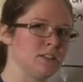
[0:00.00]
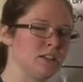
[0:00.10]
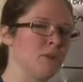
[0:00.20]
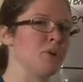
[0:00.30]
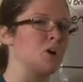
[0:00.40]

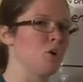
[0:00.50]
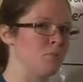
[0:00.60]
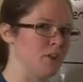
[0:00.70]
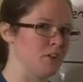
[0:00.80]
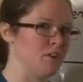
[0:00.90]
I'm going to hope
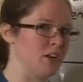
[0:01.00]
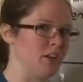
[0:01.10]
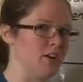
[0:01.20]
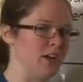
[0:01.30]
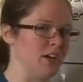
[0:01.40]
that you're nodding
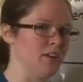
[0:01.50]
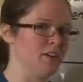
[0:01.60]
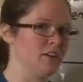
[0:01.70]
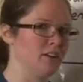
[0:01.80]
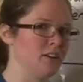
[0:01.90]
your head
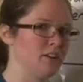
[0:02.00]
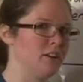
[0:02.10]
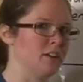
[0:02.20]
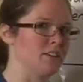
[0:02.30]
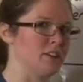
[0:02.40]

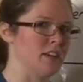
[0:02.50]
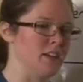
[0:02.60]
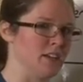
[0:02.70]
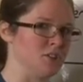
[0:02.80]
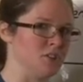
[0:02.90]
because I can't
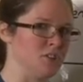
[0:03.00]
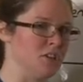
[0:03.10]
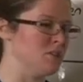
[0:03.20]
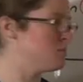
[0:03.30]
actually see you.